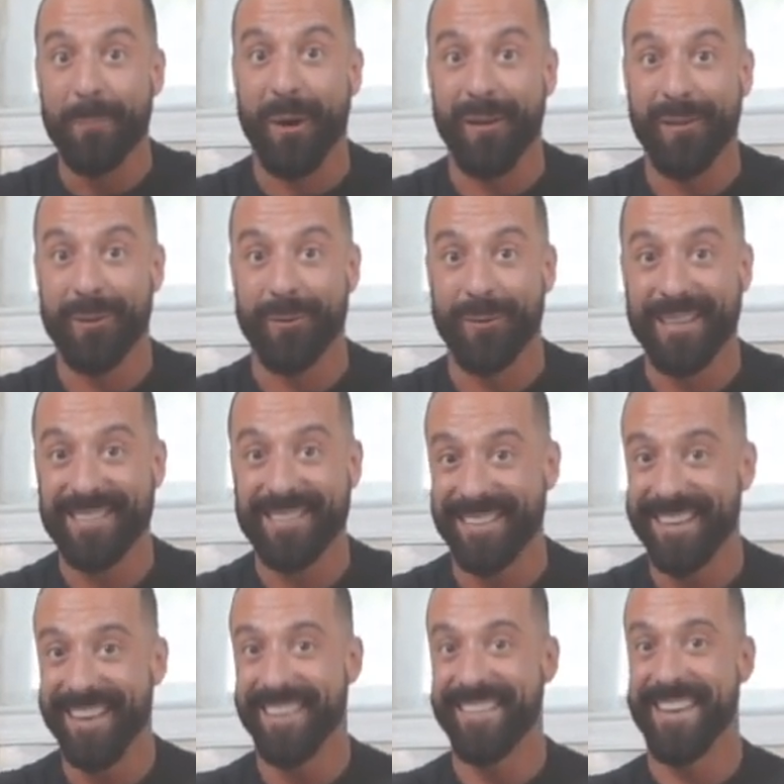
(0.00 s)
Part of the
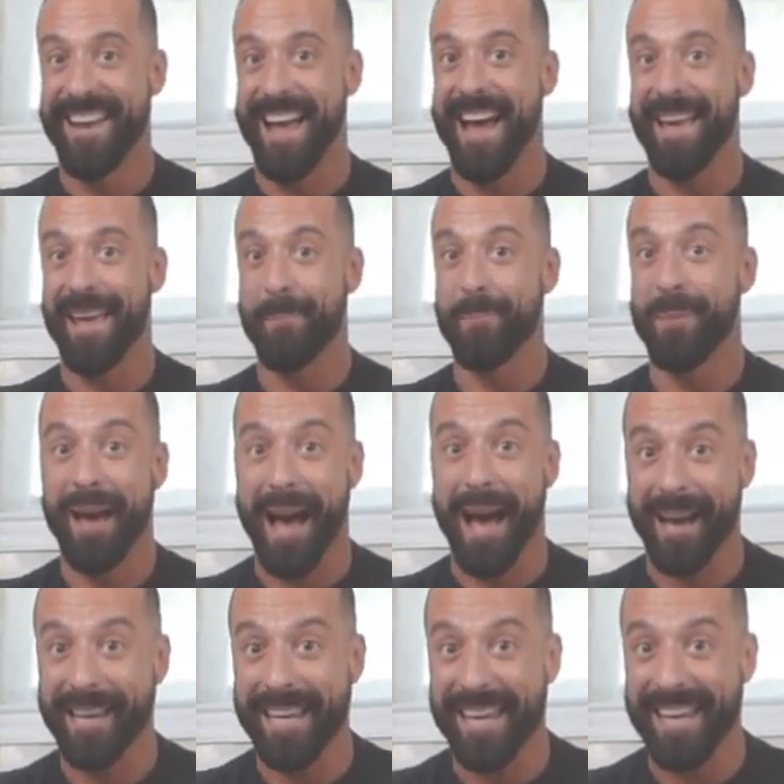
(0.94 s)
reason that I am
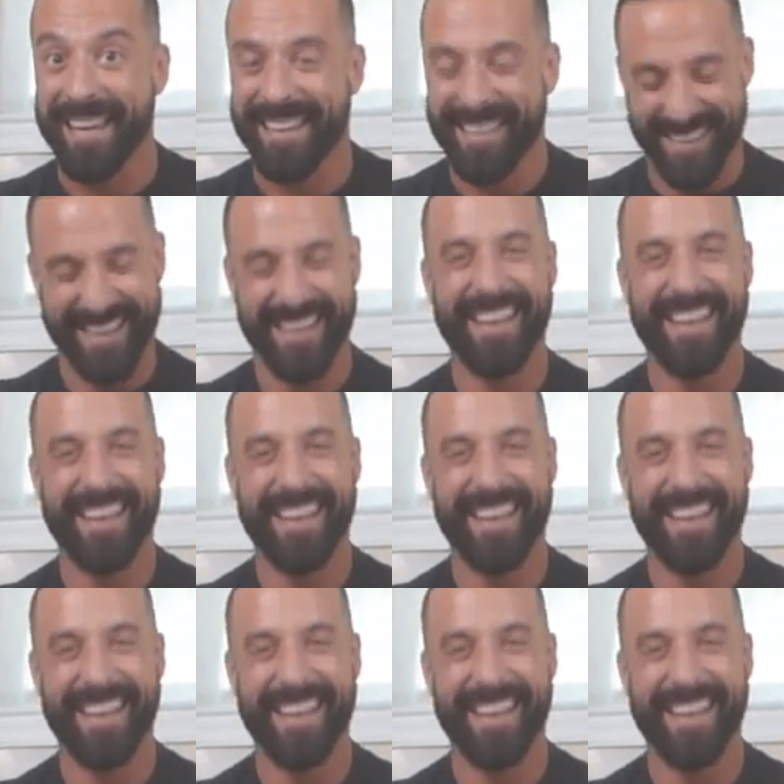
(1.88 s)
a key.